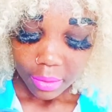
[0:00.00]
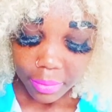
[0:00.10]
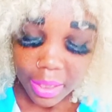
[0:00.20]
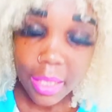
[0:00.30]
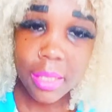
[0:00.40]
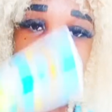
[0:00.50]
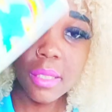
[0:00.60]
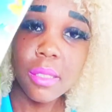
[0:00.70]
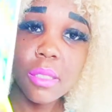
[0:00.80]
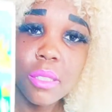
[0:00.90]

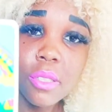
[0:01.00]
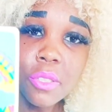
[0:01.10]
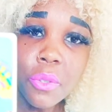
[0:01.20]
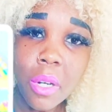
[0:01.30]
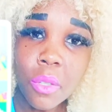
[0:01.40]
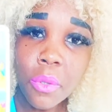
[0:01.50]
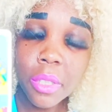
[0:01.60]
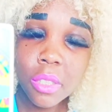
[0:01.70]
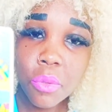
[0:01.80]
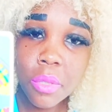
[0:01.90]
because you are
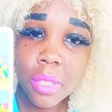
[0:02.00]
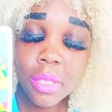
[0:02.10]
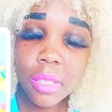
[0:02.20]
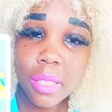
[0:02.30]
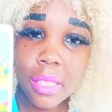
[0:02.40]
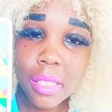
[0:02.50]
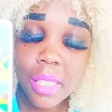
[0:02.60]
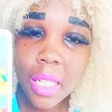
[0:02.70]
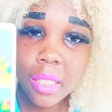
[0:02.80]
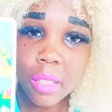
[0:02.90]
going towards this
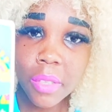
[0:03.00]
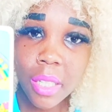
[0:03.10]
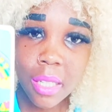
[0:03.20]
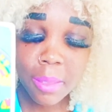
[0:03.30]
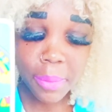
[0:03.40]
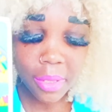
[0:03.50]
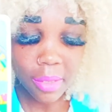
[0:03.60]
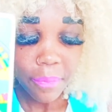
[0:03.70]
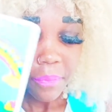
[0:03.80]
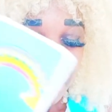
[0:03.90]
10 of Cups.
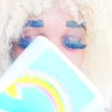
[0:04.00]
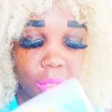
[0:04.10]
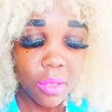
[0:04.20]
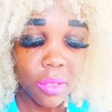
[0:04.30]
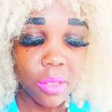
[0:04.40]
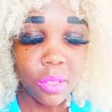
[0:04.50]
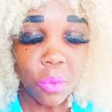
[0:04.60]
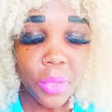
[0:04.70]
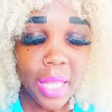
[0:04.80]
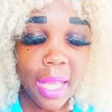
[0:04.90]
So
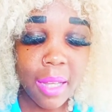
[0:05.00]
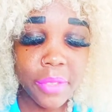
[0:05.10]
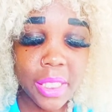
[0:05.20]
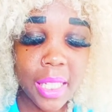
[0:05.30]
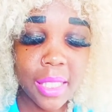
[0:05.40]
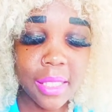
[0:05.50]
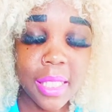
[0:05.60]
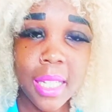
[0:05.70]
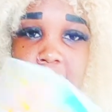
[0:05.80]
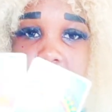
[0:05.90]
we have 10,
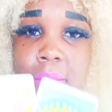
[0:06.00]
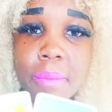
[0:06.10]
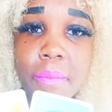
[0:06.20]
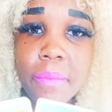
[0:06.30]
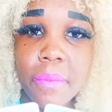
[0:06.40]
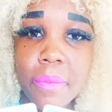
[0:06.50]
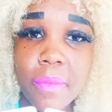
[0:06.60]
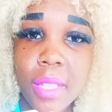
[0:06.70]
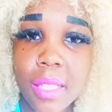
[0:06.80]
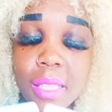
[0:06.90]
10,
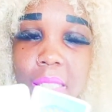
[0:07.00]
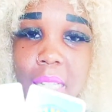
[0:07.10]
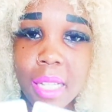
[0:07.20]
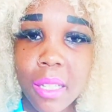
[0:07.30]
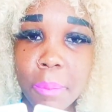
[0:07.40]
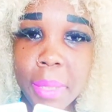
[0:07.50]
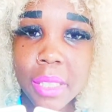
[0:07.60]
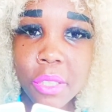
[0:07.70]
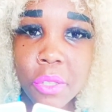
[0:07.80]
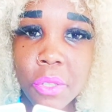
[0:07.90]
the 10 of
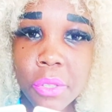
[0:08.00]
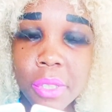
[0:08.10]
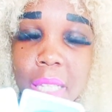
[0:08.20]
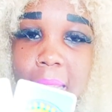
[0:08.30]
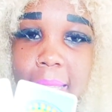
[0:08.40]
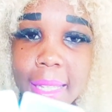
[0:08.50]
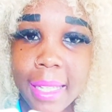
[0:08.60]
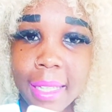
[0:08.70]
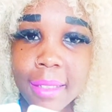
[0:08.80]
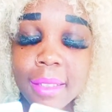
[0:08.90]
Pentacles,
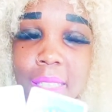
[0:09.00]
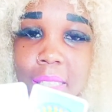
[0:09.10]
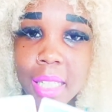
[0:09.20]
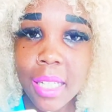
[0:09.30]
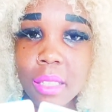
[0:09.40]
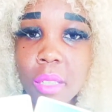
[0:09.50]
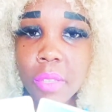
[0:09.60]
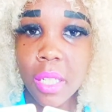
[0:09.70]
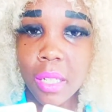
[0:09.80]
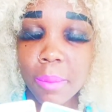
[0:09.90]
and the 10 of
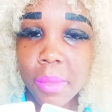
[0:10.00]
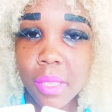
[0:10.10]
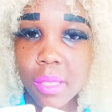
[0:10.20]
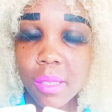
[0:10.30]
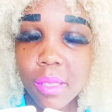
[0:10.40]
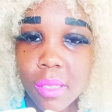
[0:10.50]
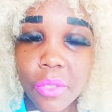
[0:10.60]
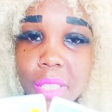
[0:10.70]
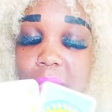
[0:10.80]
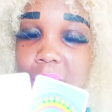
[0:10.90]
Cups. So
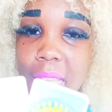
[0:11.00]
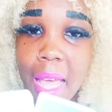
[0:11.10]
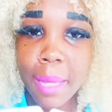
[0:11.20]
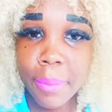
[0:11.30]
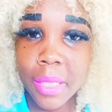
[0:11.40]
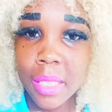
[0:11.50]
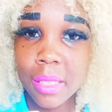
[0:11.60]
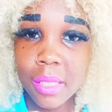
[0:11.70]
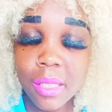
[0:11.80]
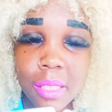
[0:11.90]
this is
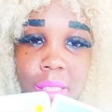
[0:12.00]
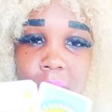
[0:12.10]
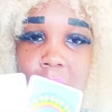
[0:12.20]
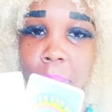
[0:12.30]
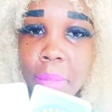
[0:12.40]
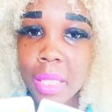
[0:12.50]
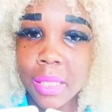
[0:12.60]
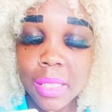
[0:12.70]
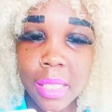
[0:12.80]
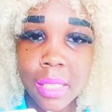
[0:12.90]
happiness. This is
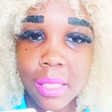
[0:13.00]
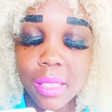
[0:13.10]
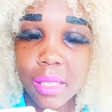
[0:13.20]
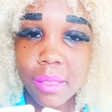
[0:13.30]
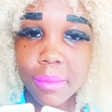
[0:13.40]
abundance.